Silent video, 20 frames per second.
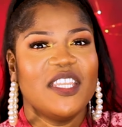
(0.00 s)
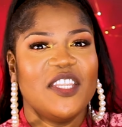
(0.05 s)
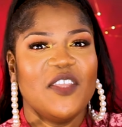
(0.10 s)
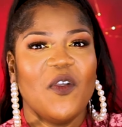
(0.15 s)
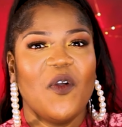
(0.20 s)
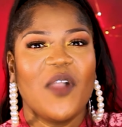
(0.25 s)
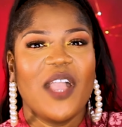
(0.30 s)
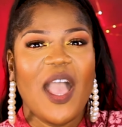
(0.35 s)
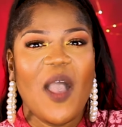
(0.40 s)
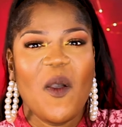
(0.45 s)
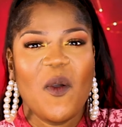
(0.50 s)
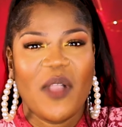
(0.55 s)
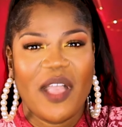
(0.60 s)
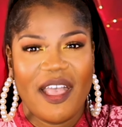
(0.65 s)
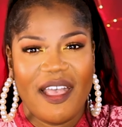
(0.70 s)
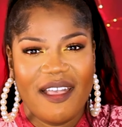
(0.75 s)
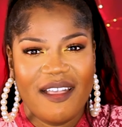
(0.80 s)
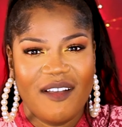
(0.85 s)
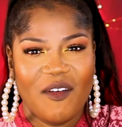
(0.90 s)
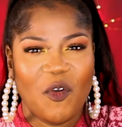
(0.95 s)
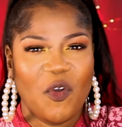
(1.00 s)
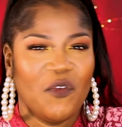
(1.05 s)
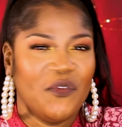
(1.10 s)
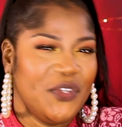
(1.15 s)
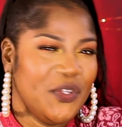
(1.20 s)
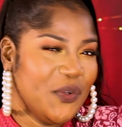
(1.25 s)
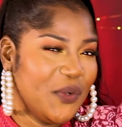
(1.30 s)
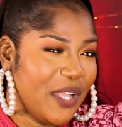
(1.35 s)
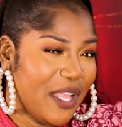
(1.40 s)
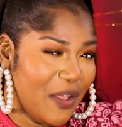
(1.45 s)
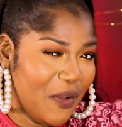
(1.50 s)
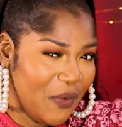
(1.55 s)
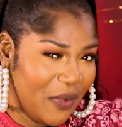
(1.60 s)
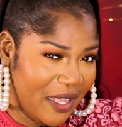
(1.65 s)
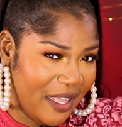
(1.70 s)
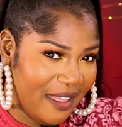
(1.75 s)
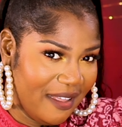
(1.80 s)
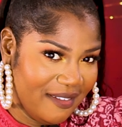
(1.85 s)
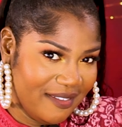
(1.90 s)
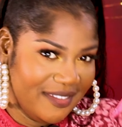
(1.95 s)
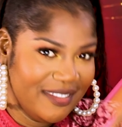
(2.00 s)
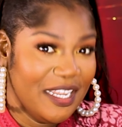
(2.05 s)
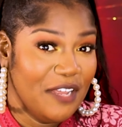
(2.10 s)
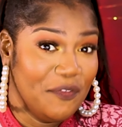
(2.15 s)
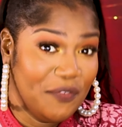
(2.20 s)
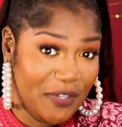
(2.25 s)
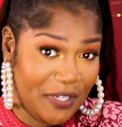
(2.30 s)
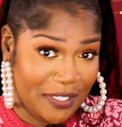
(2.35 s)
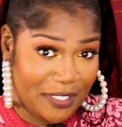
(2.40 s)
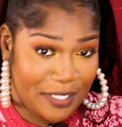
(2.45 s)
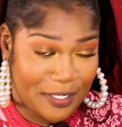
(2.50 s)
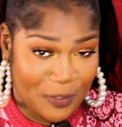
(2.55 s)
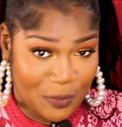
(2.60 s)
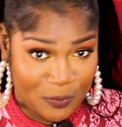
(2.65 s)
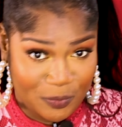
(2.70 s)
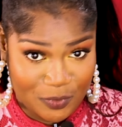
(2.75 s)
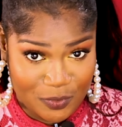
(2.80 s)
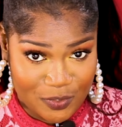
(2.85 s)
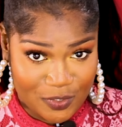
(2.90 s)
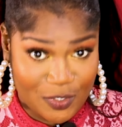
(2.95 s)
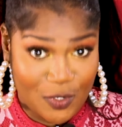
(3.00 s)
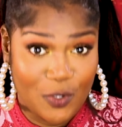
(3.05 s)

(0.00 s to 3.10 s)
The Oga of the Oga that finally helped us.